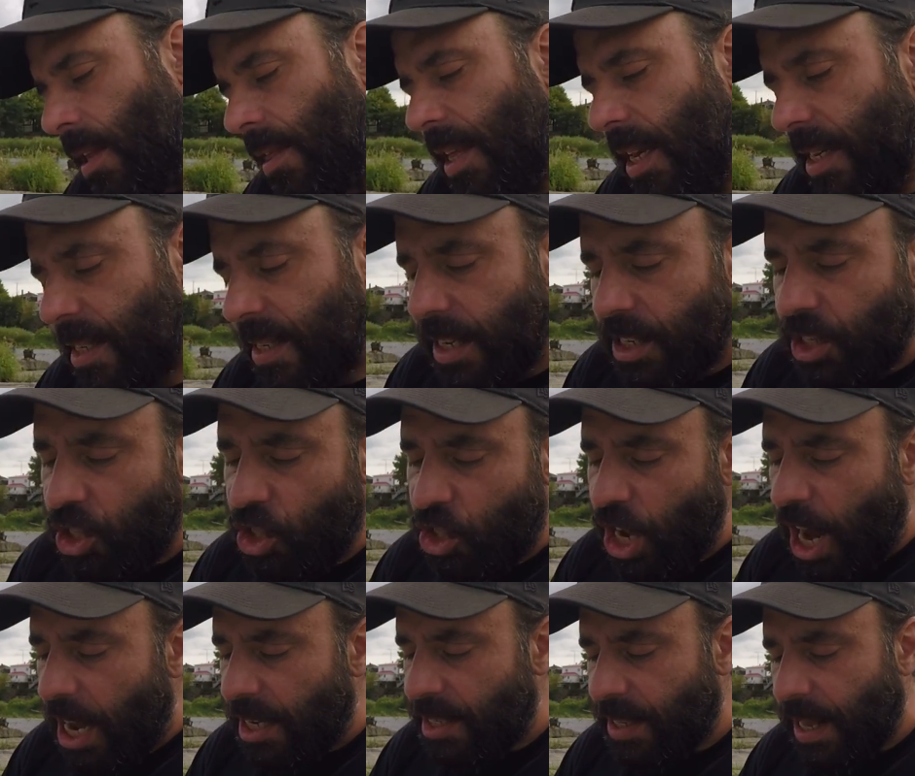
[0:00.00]
This is
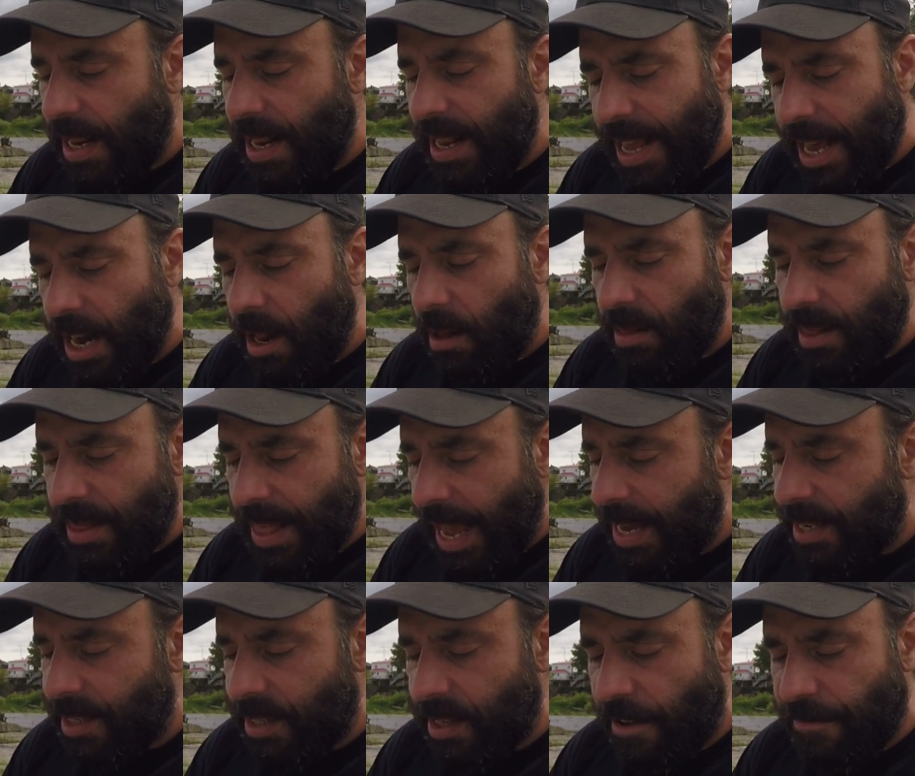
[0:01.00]
just a little
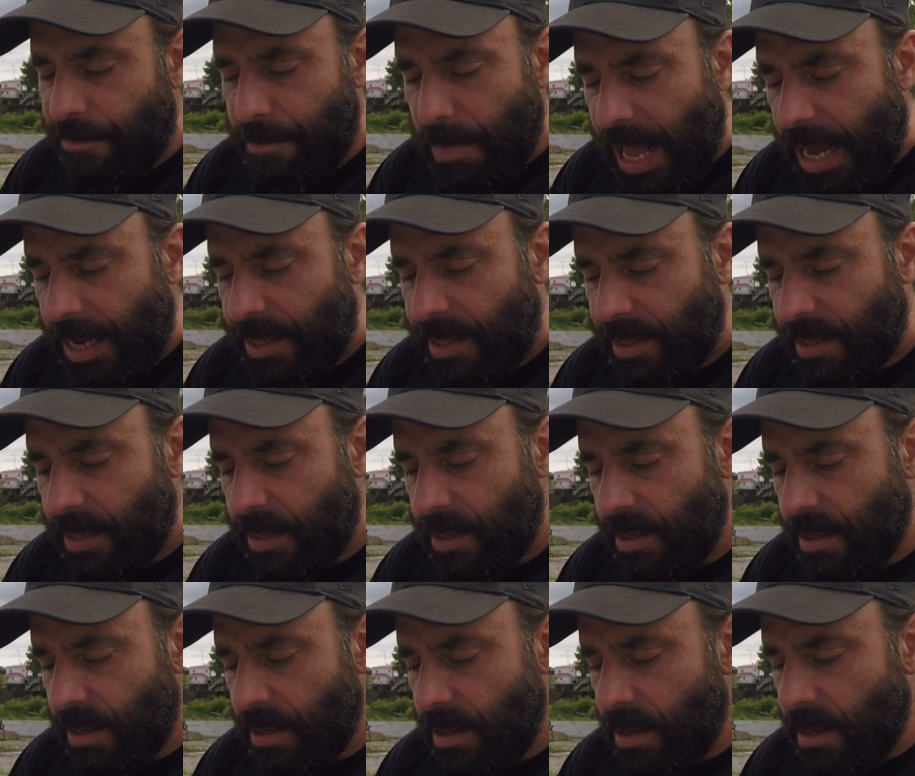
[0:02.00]
taste of bliss.
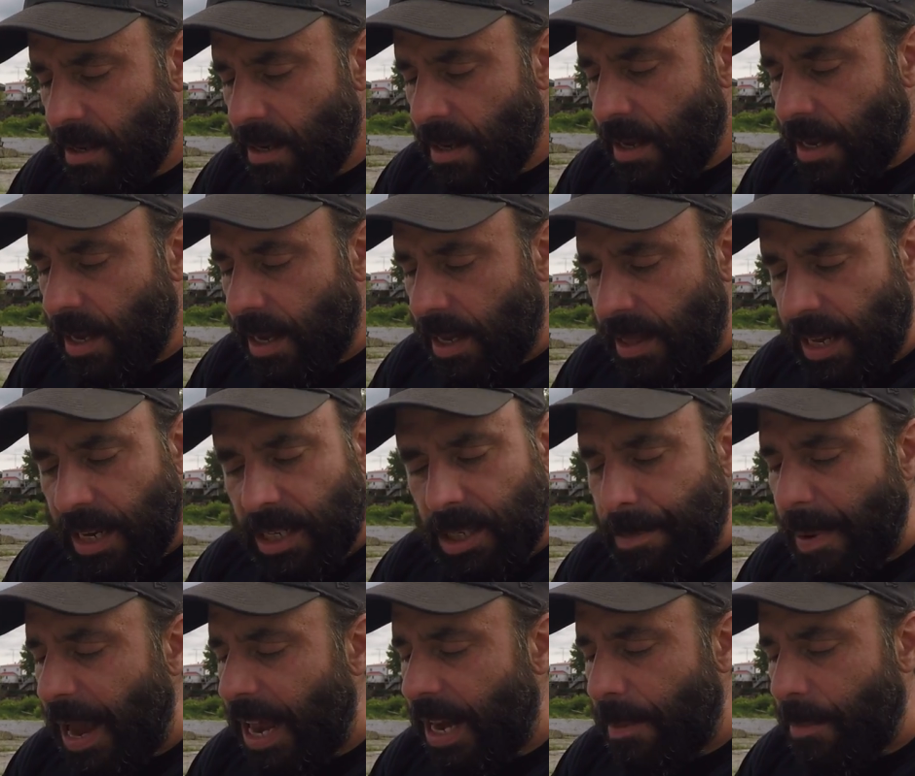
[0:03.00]
It is
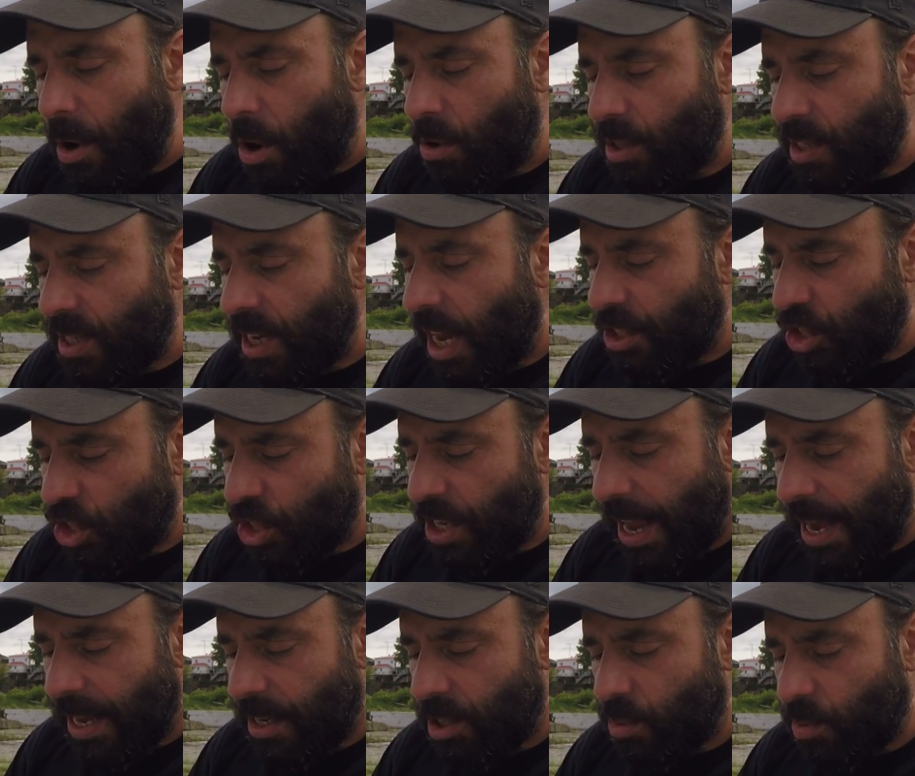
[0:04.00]
many more such
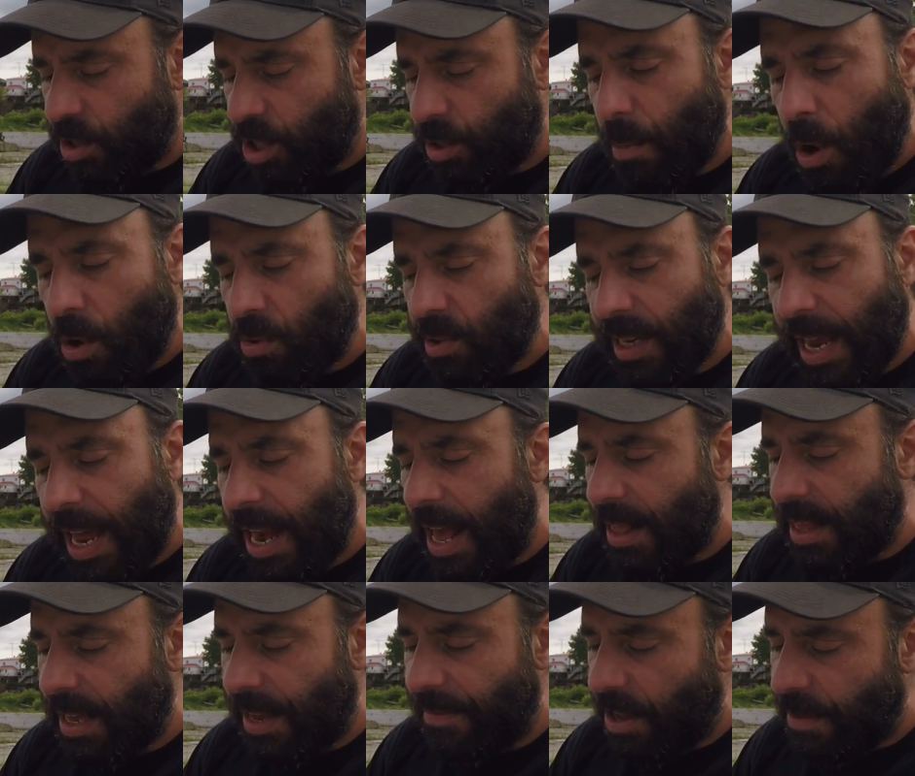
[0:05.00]
things which most
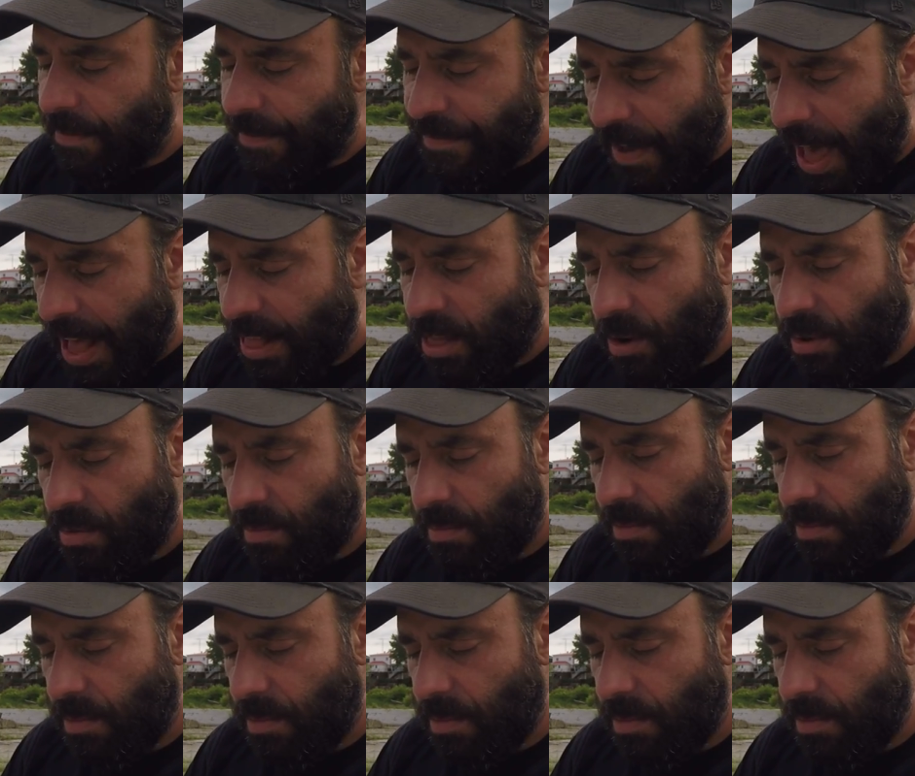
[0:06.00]
cannot even fathom.